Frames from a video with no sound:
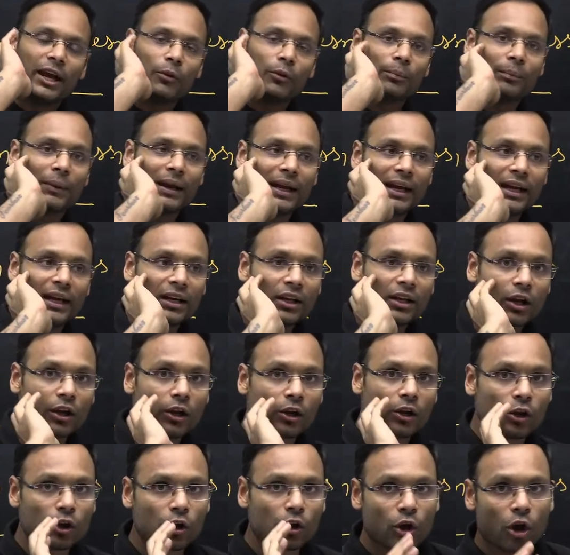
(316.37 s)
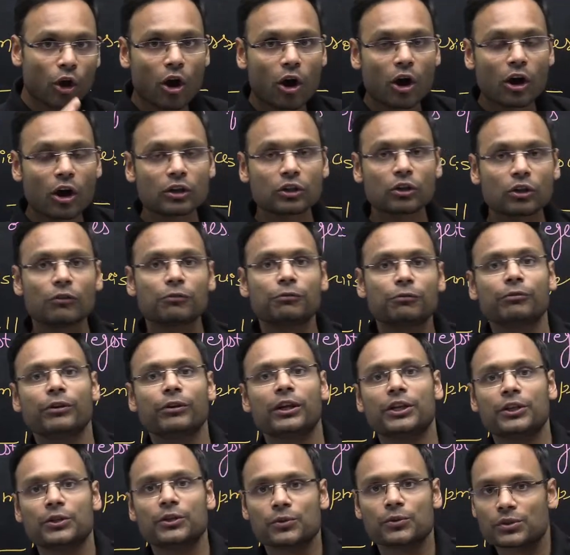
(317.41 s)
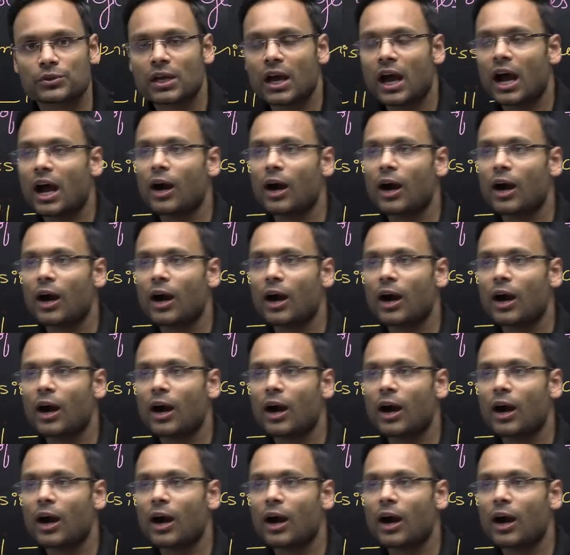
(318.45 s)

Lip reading: have made a lot of videos